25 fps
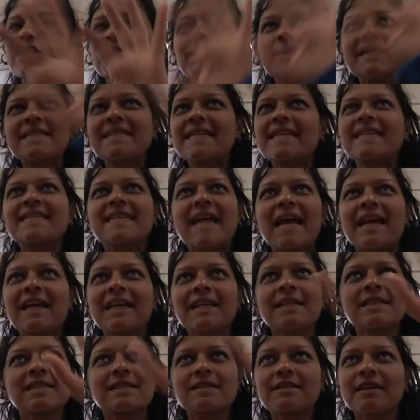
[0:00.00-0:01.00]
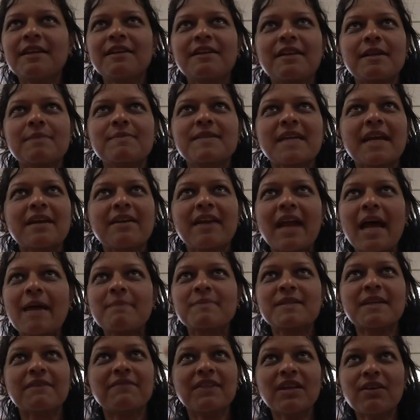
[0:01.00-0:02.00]
we've been seeing cyclists in drips and
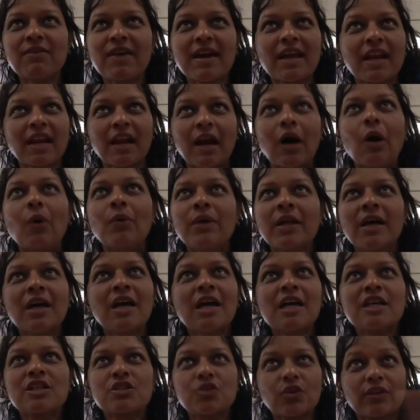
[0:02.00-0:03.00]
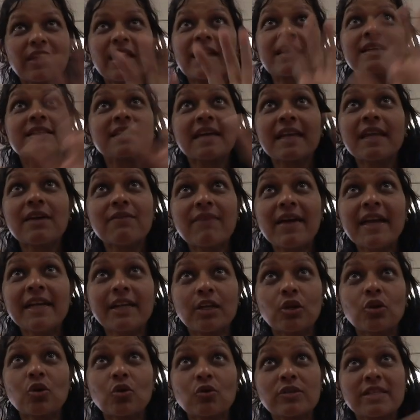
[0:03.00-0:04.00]
drabs everywhere around. So there is an
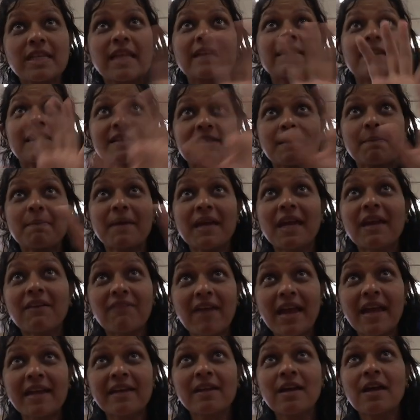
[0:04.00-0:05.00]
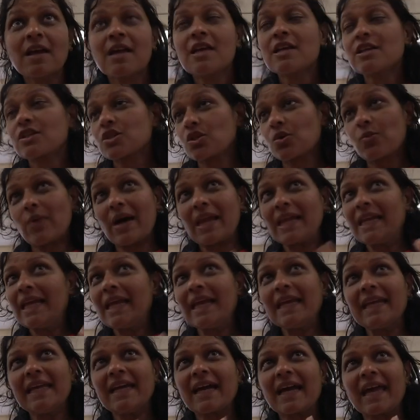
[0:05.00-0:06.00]
event. It looks like there's a big event. So one
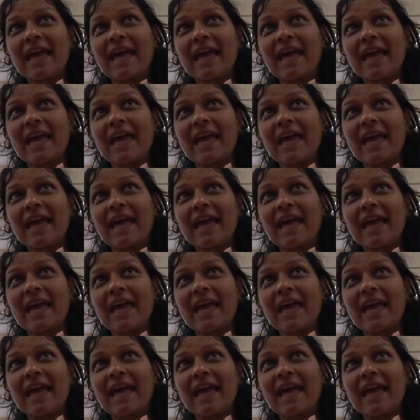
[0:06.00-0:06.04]
lady,